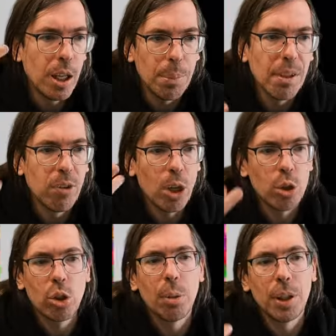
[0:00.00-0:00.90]
uh,
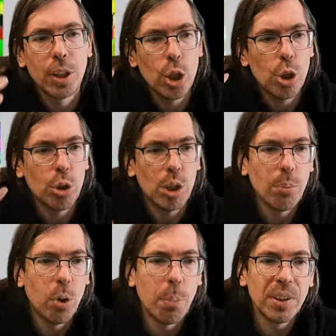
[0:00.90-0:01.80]
Orthodox, Goblinish,
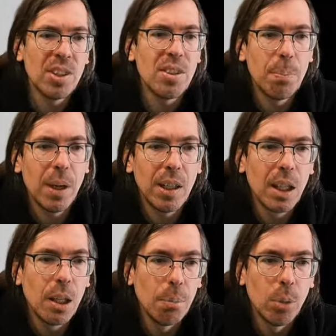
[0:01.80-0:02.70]
Thibault participating
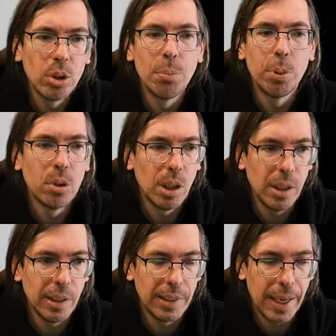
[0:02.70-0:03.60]
in multiple
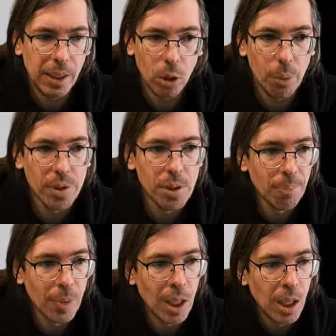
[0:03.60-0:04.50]
uh, categories.
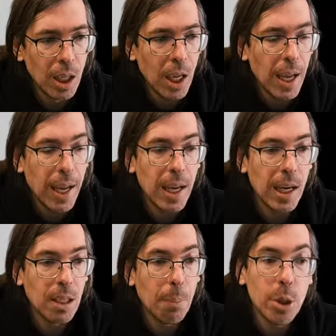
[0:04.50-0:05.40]

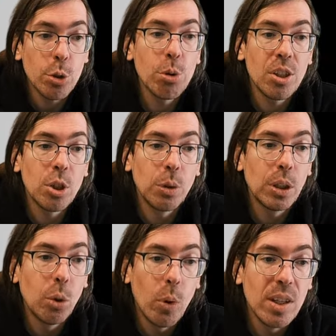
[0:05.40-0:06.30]
In March
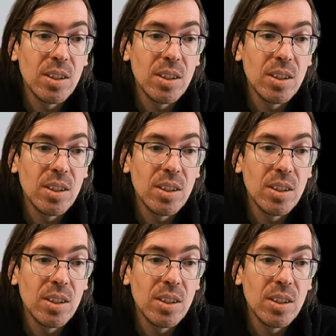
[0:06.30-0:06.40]
2021,